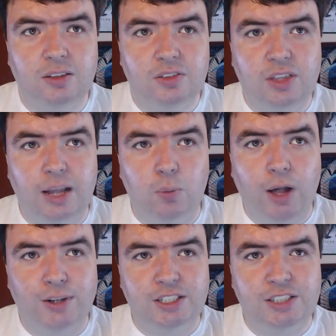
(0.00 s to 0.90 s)
that,
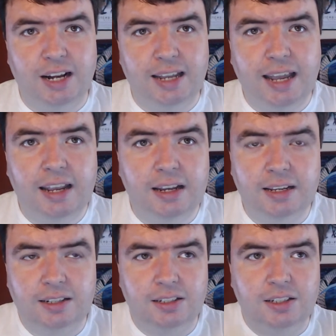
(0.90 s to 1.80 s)
while it is not a
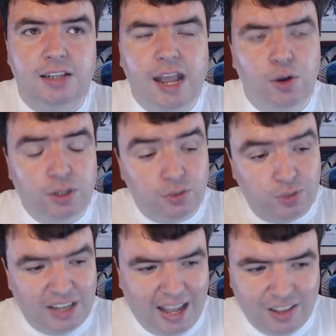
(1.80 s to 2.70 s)
narrative
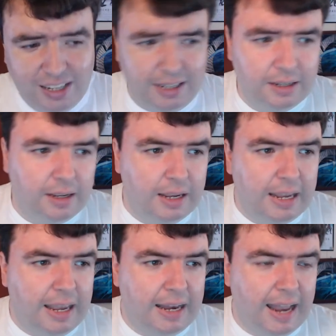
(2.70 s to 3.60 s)
finale,
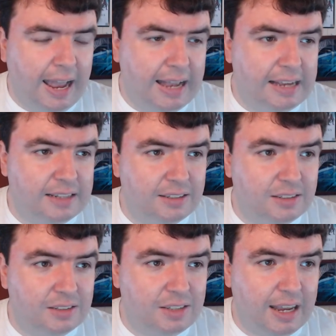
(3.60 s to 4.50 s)
it has
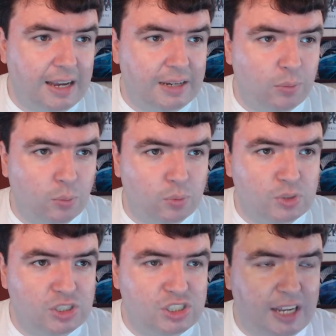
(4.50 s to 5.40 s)
a
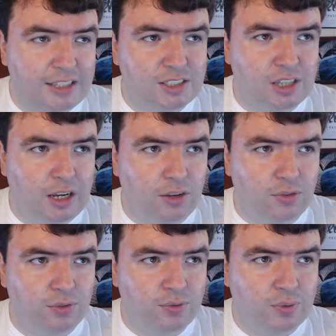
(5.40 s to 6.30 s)
sense
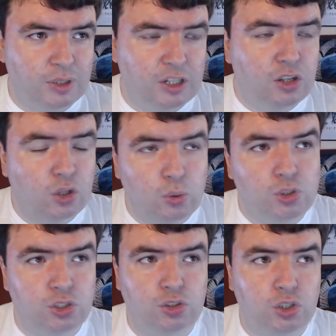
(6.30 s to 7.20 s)
of
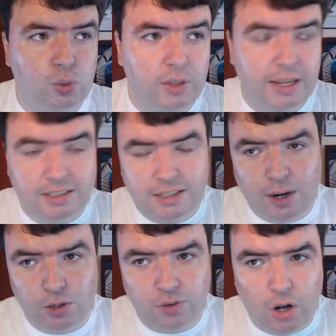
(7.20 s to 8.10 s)
conclusion to it, as a
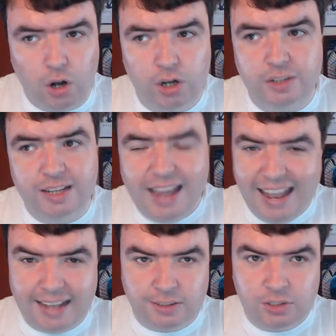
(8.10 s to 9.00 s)
narrative arc that
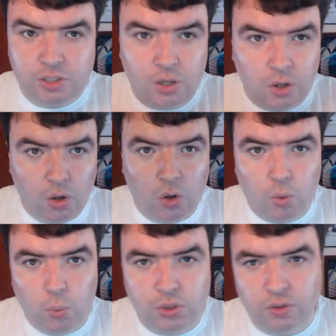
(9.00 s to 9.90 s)
ends
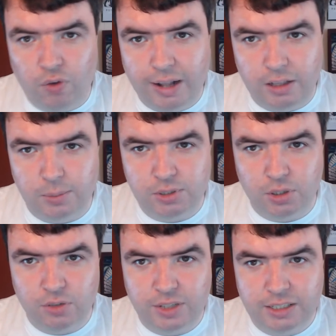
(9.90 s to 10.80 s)
with the final
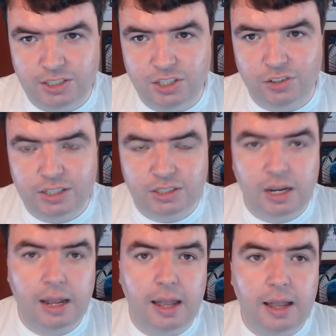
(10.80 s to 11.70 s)
episode of that series,
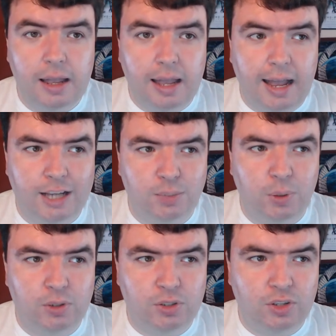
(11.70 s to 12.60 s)
as
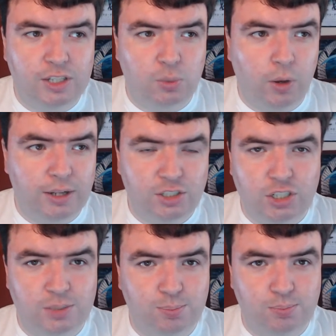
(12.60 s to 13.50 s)
opposed to this, where it's just